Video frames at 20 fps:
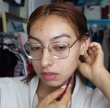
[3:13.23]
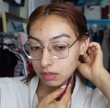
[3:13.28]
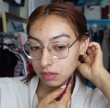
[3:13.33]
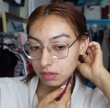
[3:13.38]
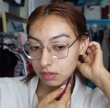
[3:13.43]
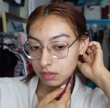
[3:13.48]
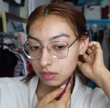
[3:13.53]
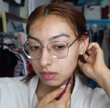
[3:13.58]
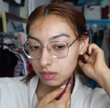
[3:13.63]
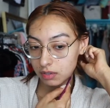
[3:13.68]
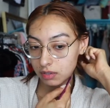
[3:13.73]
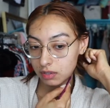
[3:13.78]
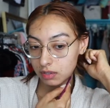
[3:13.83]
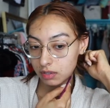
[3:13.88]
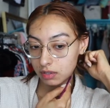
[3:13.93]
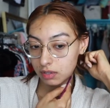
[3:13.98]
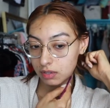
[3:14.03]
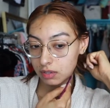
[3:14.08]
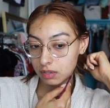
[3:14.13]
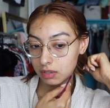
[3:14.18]

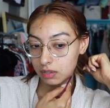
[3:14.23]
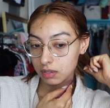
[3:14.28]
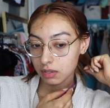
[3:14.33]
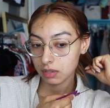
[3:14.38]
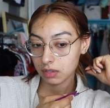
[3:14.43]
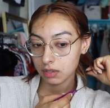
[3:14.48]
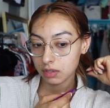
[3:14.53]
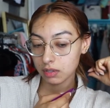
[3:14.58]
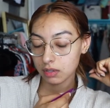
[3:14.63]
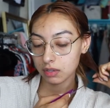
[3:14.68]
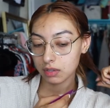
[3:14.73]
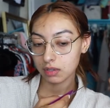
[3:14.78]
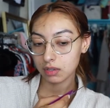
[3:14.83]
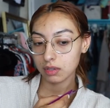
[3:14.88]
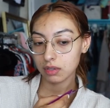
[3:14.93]
Nobody speaks.